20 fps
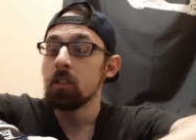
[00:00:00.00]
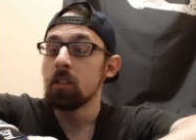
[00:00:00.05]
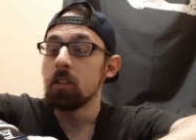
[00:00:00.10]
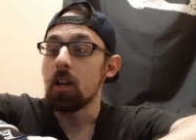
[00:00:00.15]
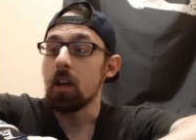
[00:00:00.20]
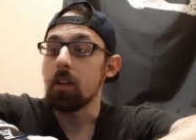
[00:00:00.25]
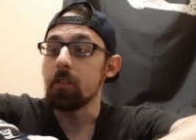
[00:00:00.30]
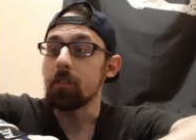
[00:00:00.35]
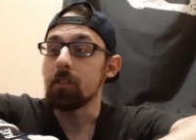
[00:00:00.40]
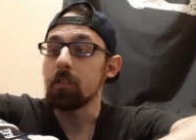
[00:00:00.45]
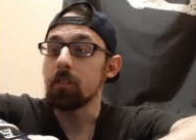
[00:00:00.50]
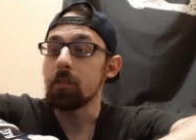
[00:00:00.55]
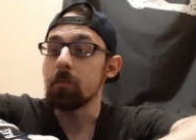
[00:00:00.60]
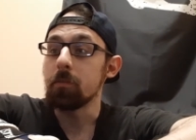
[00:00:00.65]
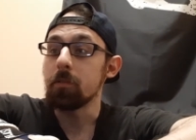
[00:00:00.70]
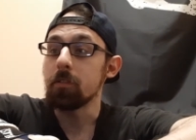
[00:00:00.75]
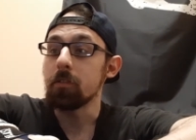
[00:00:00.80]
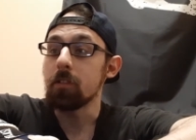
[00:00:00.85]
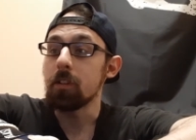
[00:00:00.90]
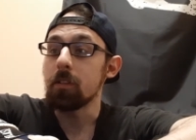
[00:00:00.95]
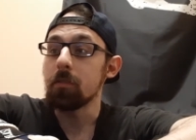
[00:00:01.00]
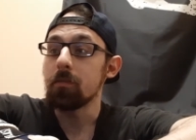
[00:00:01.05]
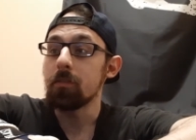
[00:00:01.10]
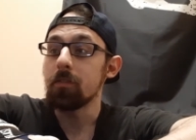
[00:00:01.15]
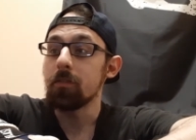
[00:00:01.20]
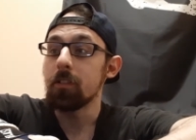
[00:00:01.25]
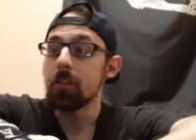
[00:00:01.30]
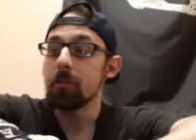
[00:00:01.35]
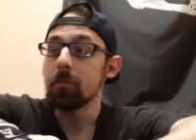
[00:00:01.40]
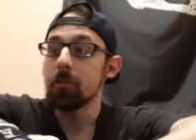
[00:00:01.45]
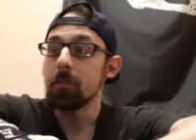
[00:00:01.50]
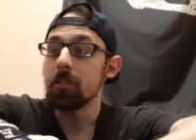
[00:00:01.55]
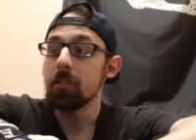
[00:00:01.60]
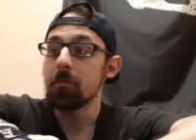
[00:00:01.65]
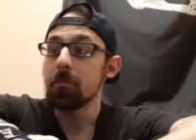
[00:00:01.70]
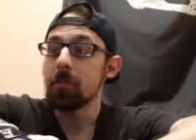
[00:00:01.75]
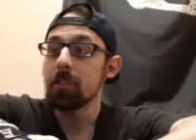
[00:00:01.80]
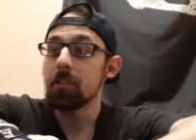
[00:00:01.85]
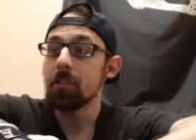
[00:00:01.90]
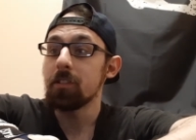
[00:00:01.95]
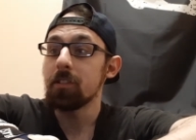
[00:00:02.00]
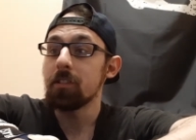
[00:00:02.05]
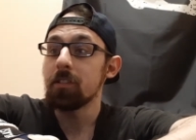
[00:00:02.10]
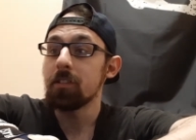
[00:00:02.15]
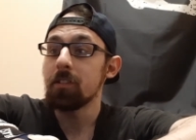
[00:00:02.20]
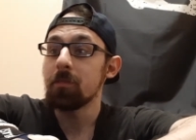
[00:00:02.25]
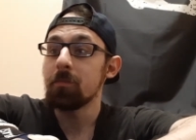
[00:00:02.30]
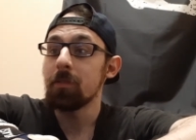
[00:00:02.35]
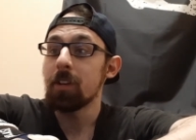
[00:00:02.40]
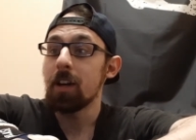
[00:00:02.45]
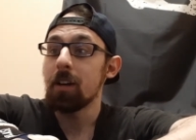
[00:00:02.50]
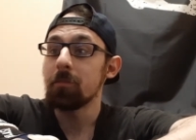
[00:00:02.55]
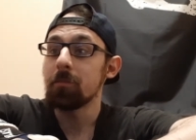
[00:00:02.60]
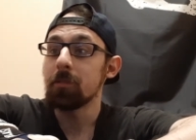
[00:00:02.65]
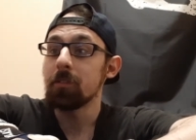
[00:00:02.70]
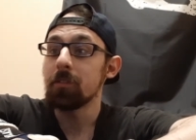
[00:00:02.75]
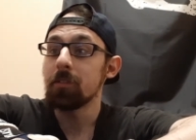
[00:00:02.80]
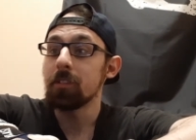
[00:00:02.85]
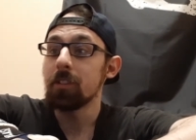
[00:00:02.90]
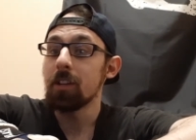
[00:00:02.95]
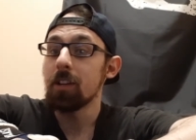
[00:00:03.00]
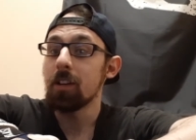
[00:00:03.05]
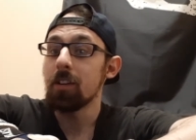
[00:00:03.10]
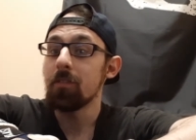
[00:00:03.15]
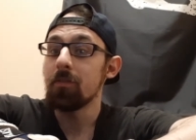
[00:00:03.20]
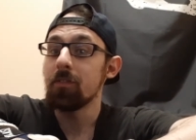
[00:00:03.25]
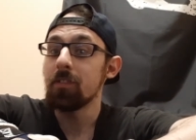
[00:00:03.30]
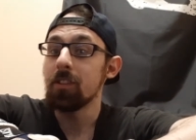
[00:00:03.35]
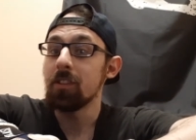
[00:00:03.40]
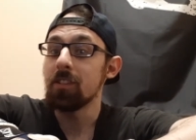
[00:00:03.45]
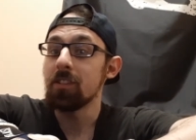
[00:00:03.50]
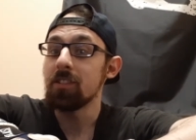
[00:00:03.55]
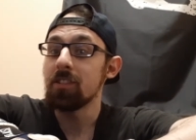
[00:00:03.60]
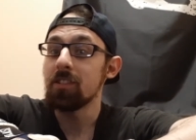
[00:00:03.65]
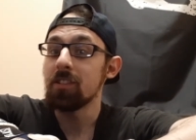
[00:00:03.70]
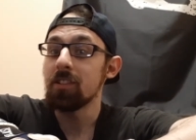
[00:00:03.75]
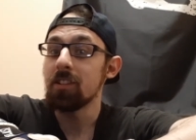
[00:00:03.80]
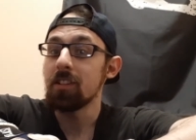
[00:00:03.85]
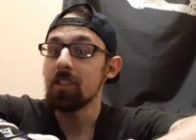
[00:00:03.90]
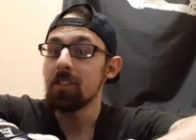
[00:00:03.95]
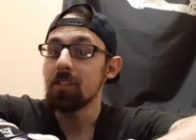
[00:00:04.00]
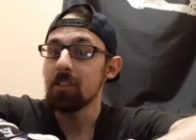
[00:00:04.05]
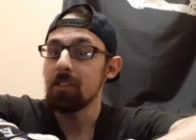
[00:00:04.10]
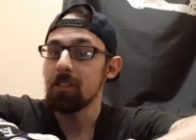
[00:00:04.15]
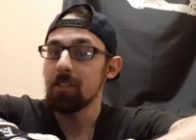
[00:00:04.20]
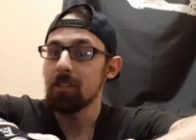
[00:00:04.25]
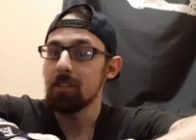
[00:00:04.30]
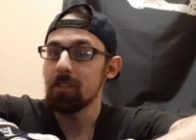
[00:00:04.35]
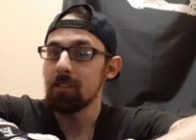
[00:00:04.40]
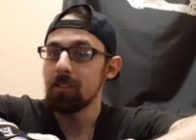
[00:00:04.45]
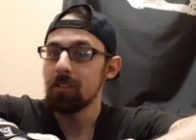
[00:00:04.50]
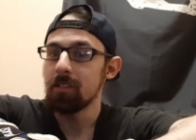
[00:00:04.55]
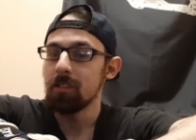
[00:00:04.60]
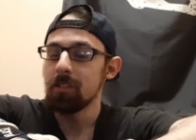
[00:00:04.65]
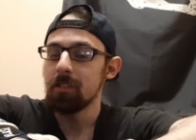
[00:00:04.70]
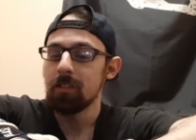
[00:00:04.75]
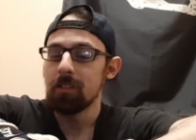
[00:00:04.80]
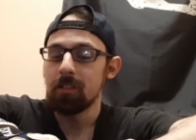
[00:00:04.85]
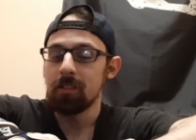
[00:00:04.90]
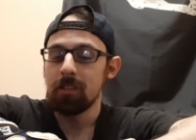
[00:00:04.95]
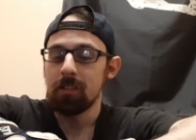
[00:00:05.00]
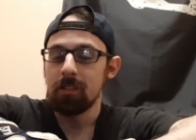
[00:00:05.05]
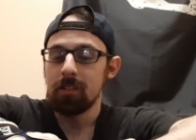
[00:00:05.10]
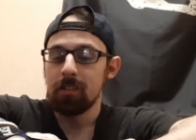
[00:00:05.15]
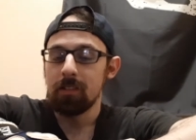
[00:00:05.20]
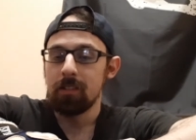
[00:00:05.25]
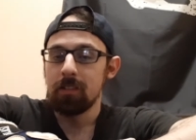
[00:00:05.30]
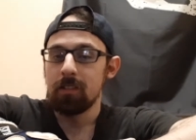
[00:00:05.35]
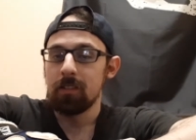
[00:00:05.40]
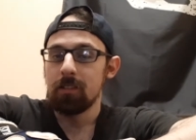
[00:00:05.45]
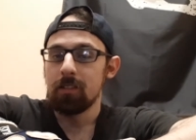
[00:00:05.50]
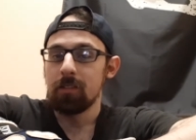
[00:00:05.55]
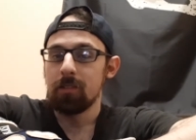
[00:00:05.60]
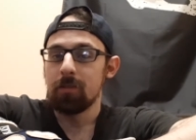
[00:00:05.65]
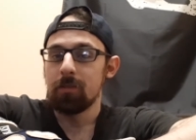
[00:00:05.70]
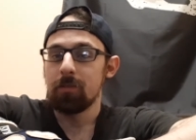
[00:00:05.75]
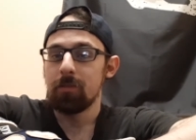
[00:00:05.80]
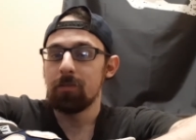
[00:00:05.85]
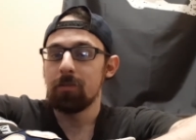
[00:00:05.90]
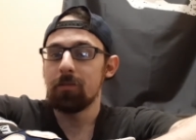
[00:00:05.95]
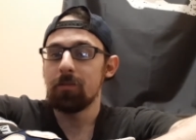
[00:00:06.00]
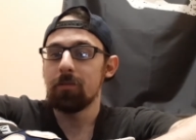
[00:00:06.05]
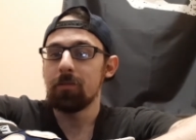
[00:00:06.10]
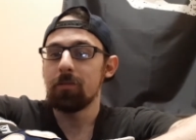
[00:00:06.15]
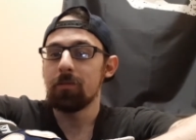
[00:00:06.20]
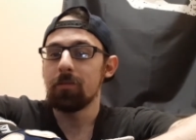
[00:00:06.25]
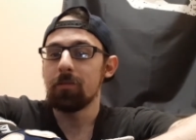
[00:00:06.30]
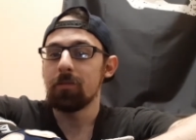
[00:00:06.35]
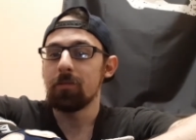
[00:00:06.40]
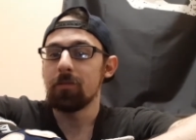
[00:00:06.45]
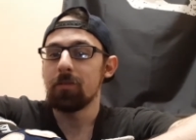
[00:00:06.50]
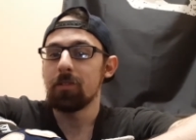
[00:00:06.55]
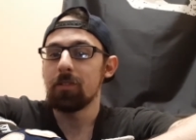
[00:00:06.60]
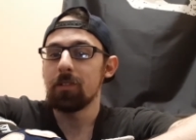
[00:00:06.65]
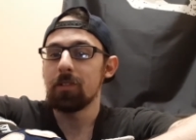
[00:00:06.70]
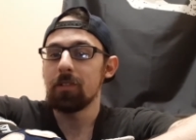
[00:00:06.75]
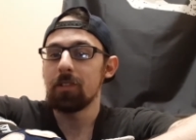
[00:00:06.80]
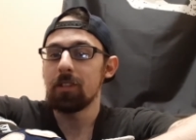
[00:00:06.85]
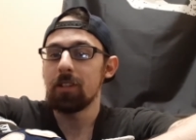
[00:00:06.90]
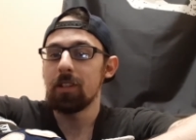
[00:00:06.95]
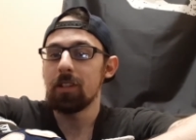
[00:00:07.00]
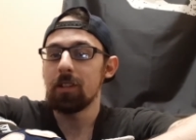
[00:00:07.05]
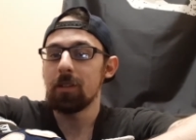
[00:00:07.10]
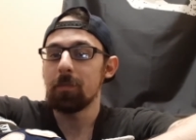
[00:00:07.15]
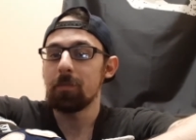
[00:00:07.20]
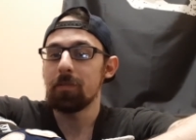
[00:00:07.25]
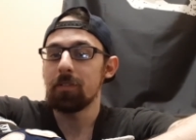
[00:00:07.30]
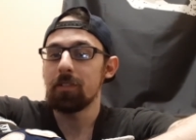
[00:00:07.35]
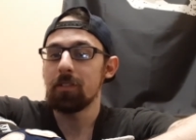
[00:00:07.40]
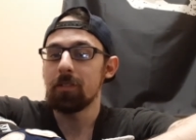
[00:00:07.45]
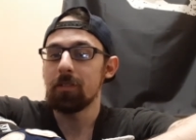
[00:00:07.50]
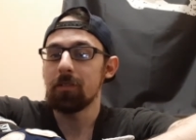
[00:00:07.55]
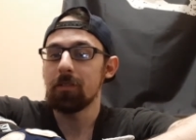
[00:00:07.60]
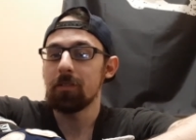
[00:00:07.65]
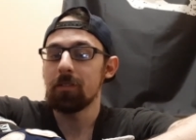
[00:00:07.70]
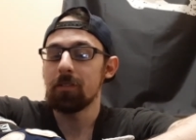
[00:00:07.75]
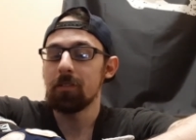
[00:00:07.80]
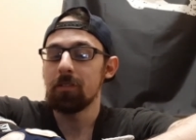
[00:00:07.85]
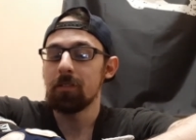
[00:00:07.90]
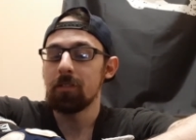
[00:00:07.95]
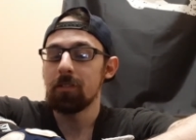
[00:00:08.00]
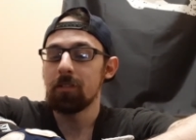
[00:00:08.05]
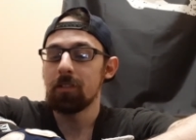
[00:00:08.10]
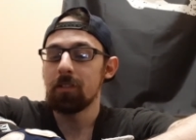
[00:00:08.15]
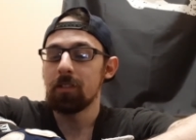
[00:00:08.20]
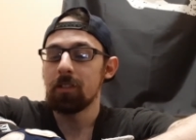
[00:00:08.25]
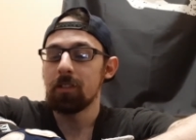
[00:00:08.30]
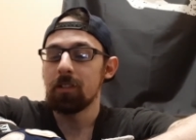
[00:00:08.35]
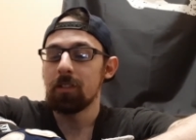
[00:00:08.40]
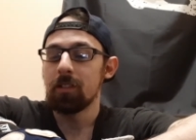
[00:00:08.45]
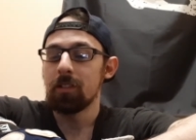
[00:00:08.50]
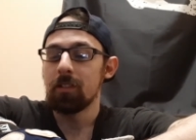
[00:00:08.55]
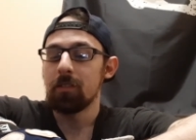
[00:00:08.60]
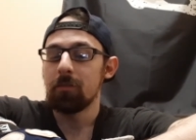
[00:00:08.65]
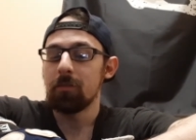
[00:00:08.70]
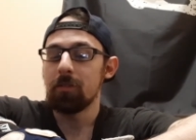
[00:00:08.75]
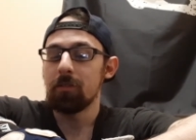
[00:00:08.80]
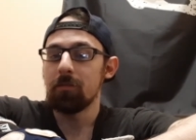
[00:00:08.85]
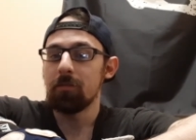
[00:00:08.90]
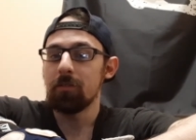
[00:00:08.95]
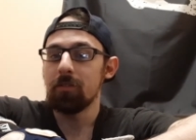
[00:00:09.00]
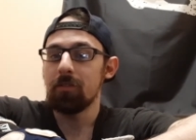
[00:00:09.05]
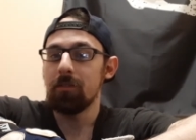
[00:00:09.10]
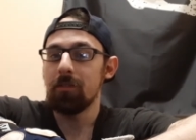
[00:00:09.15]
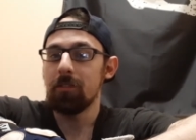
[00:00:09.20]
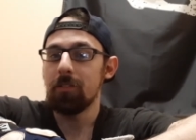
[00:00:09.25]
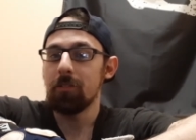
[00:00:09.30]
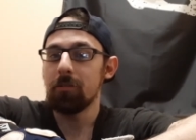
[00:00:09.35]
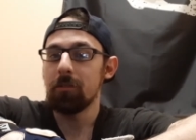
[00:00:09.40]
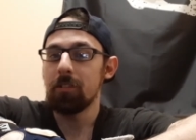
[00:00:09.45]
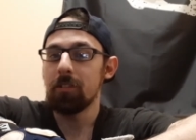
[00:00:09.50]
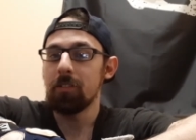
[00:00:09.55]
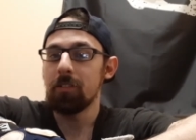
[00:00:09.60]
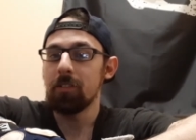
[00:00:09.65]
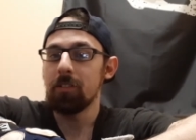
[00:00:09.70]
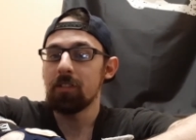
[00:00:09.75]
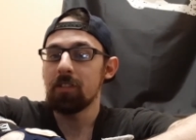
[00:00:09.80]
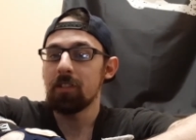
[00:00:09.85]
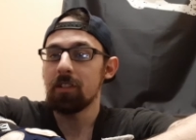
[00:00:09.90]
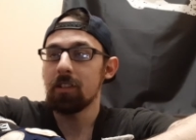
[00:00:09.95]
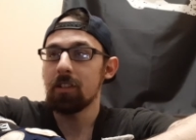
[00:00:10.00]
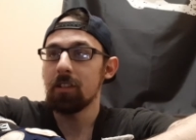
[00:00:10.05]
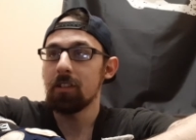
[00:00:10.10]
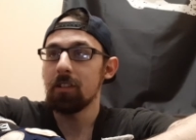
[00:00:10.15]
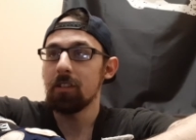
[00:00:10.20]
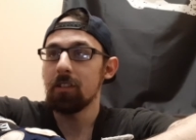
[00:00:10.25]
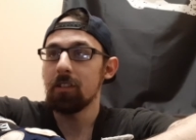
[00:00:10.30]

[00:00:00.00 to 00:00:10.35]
I have 30 milligrams of edibles in my system. I'm going to have an insane night. Whew. Yep, I'm gonna be real floaty in a second.